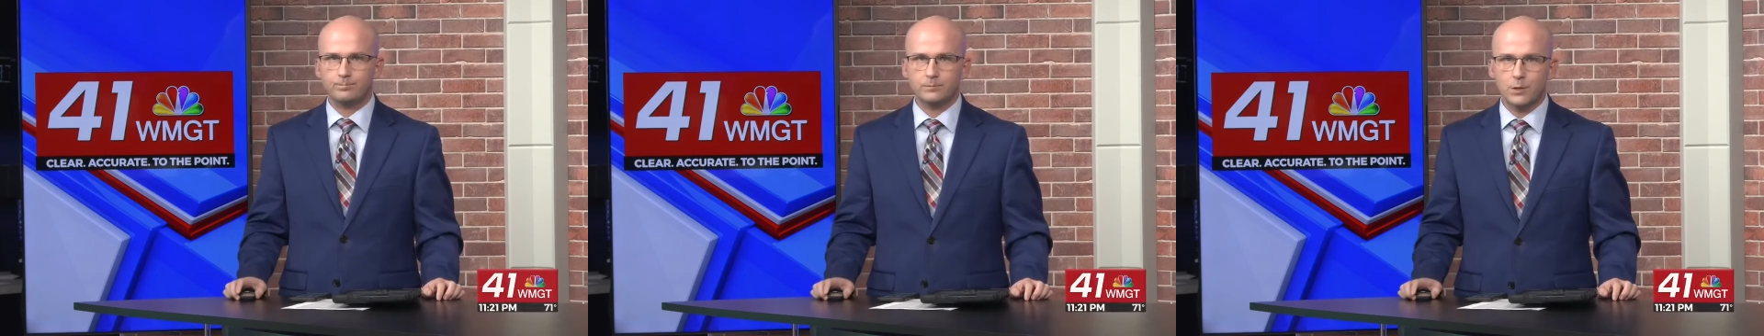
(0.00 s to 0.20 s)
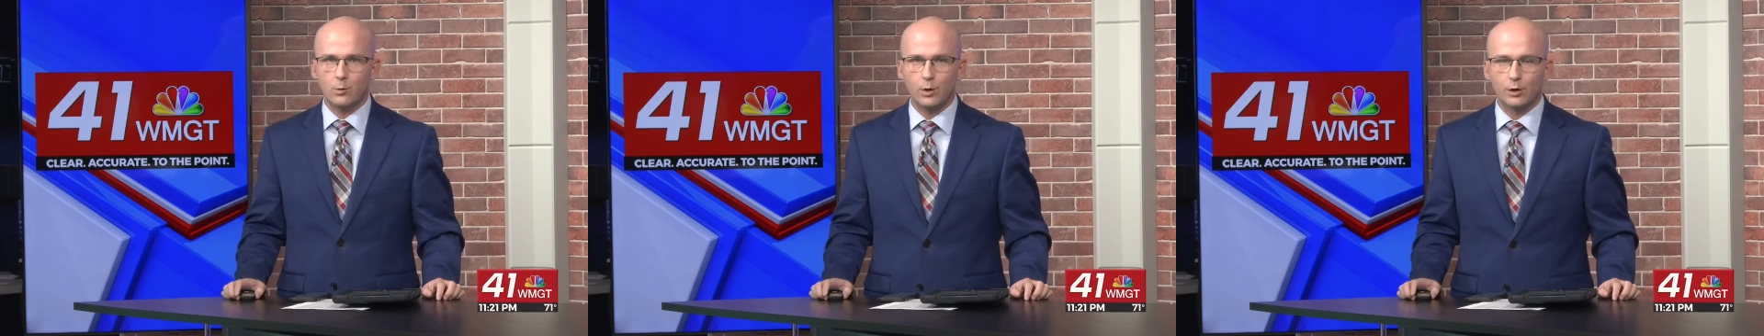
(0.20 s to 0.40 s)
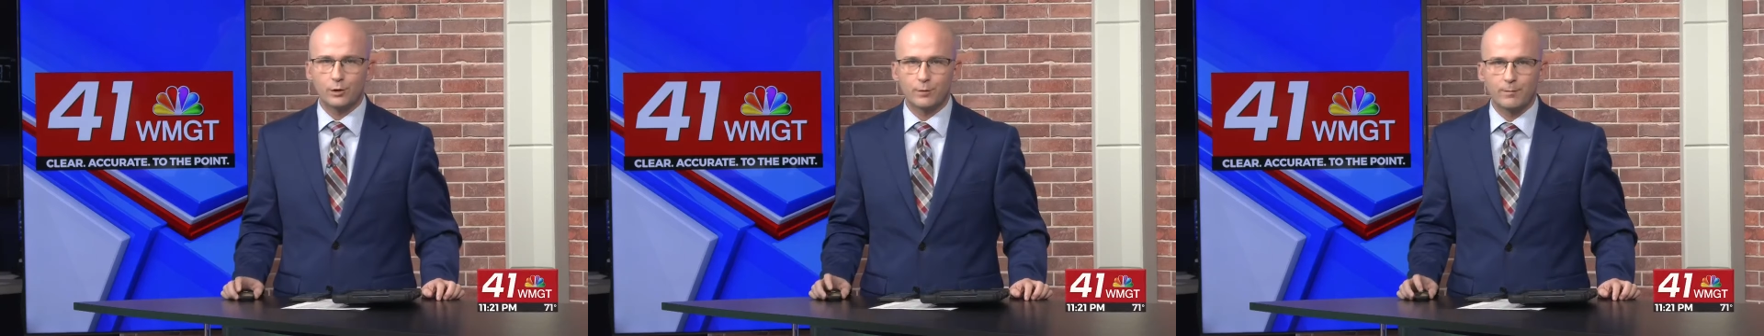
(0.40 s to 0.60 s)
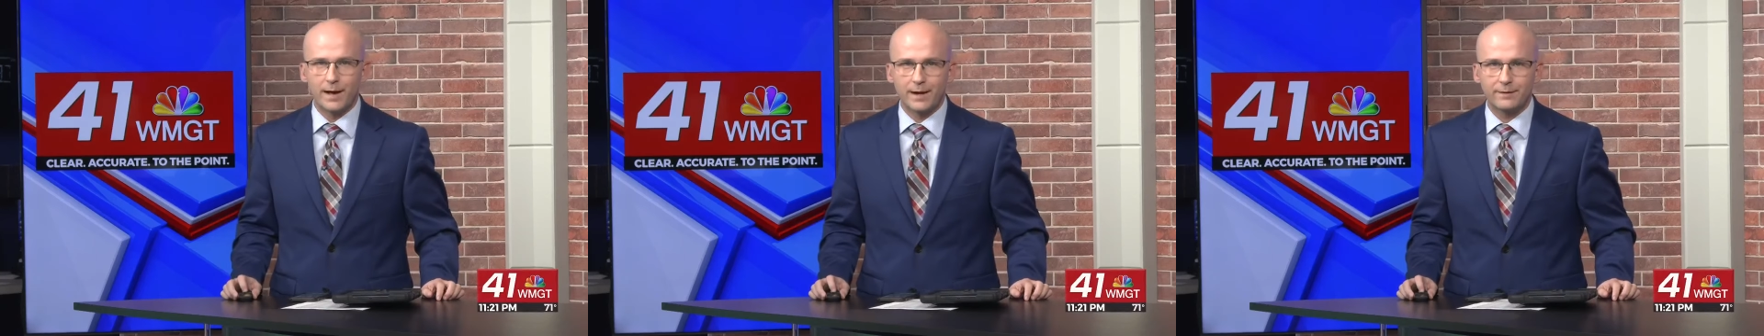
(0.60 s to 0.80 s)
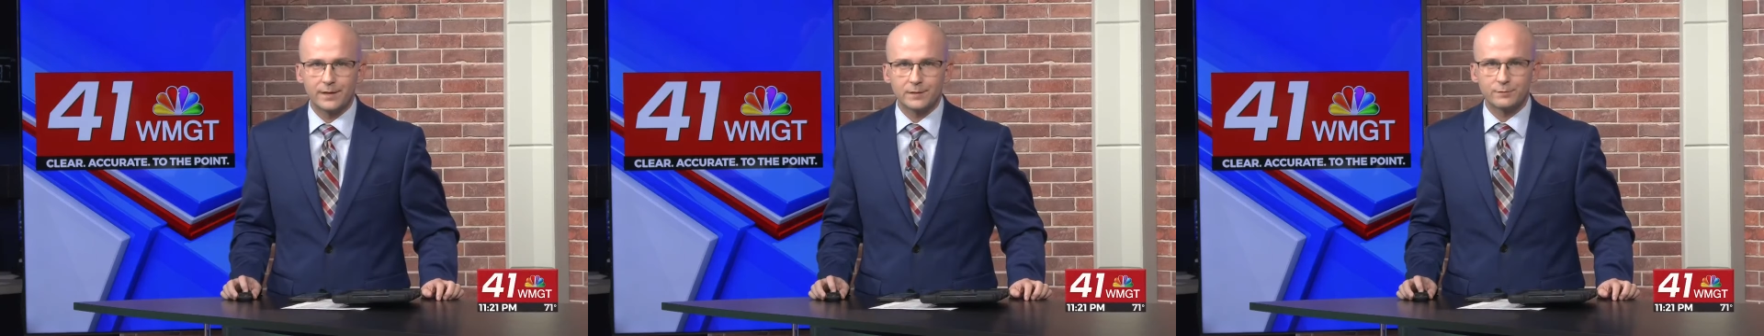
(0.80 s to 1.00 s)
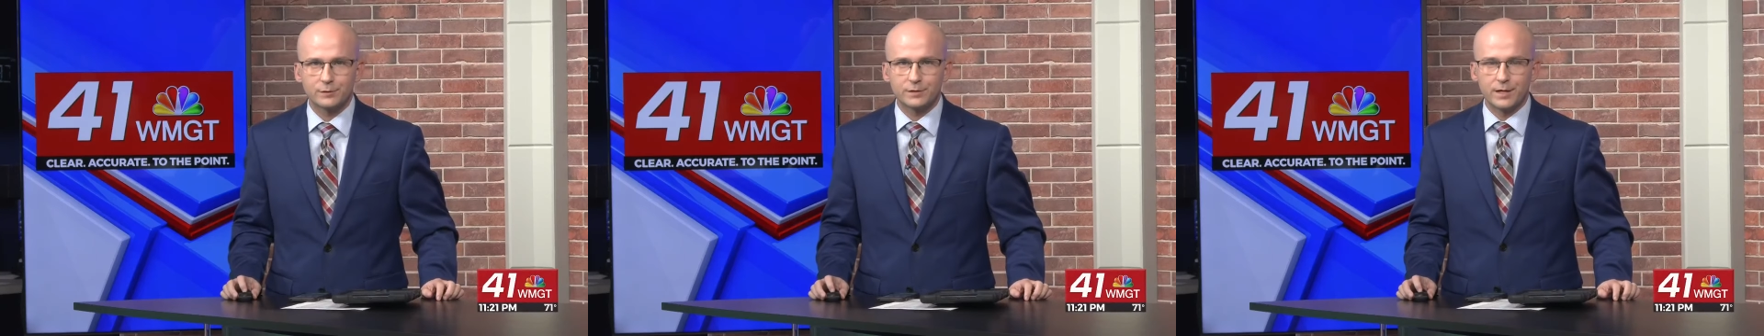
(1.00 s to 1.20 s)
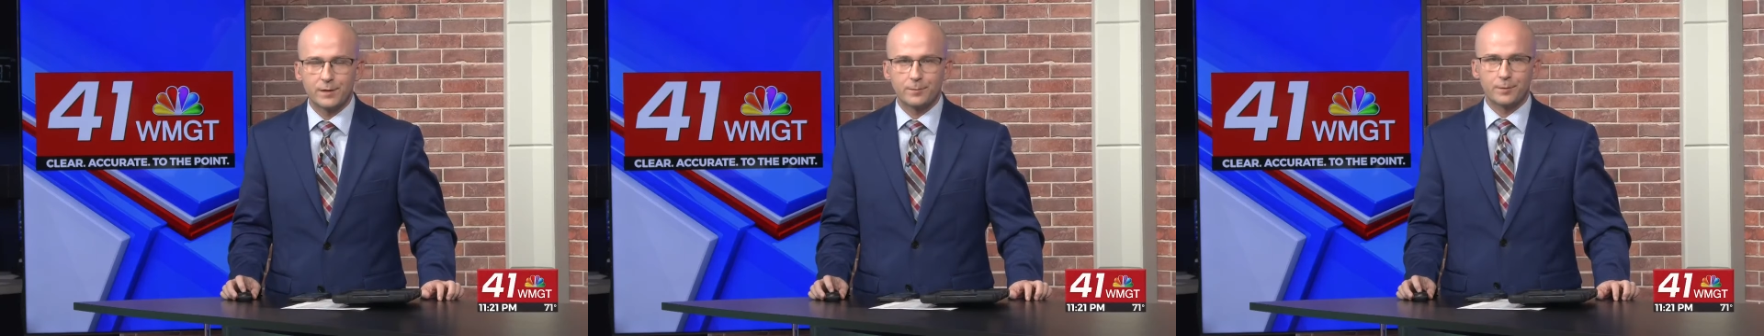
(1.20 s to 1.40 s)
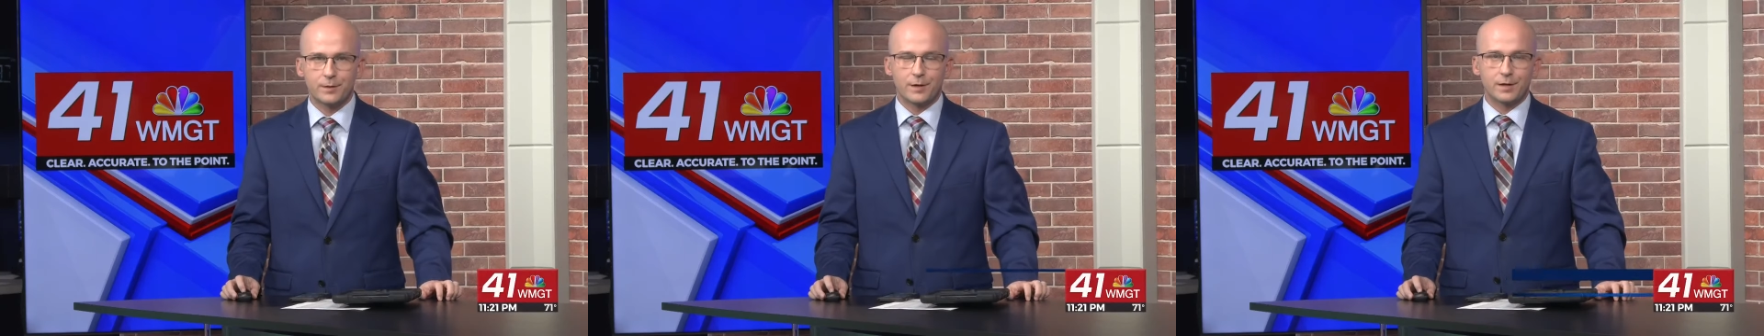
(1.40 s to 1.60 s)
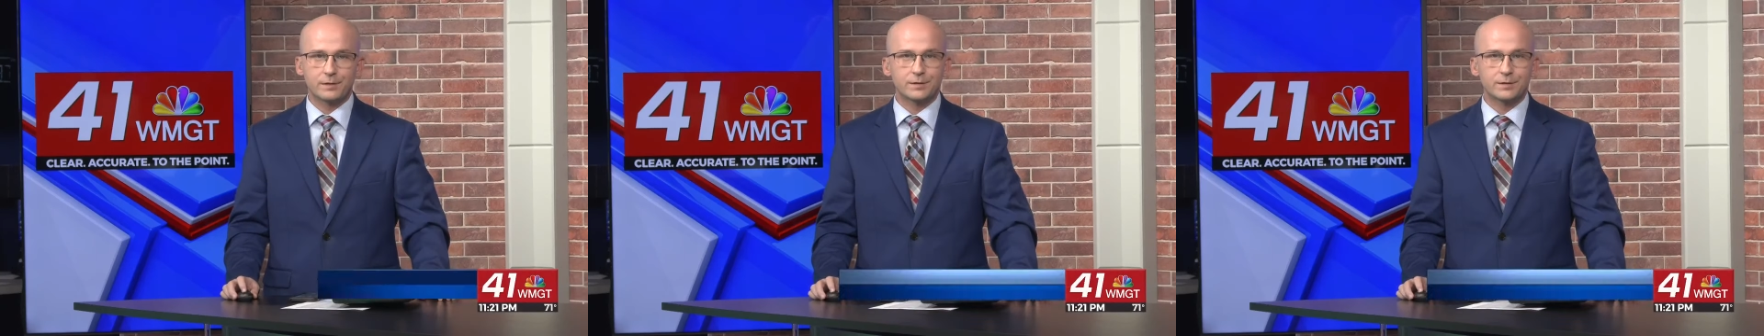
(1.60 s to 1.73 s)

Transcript: Welcome back. Thanks for staying with us.